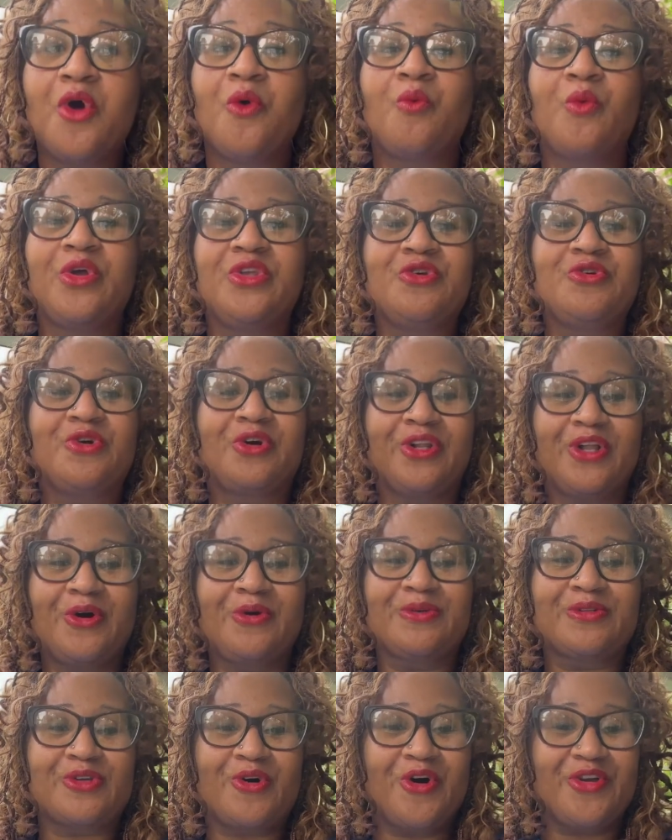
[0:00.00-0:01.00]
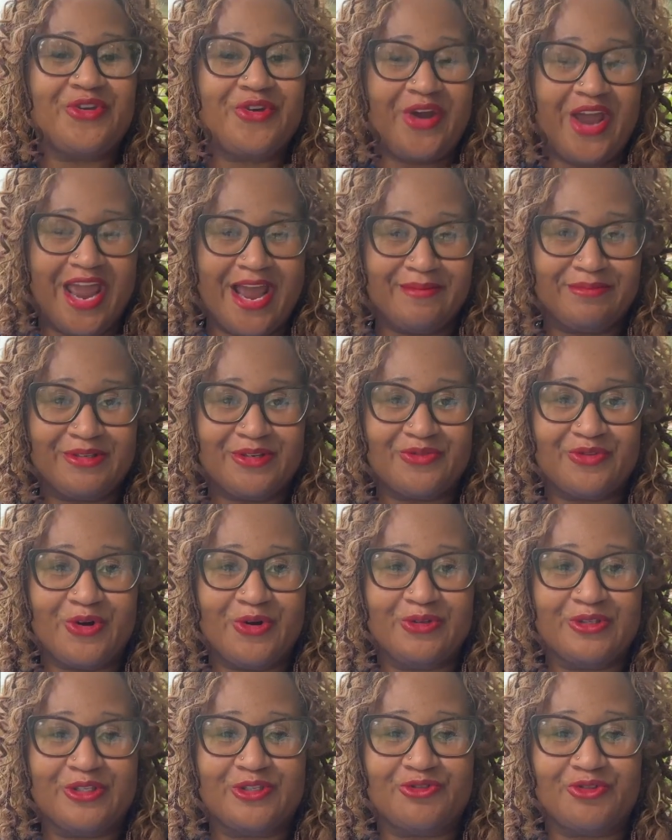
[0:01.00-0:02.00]
when you close on your Hampton
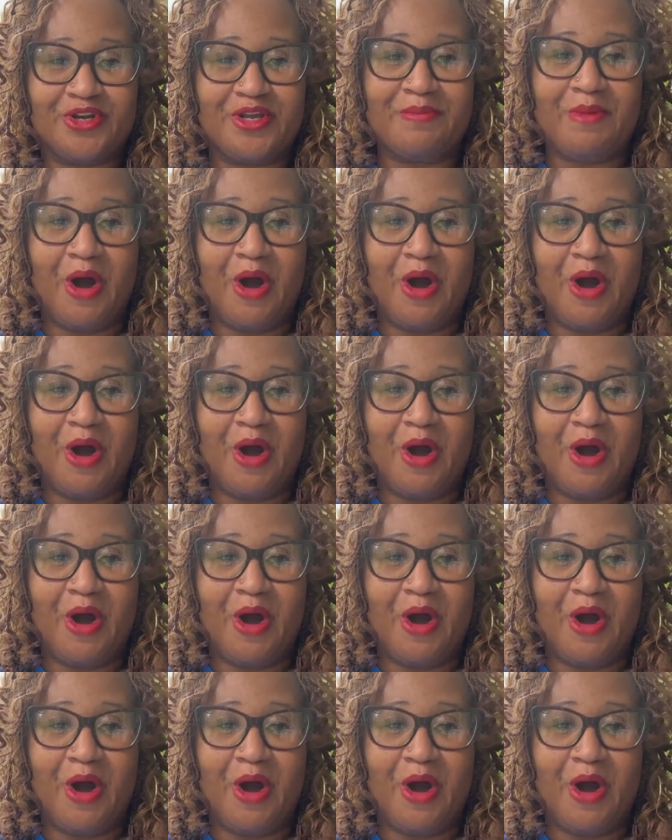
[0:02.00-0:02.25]
Roads dream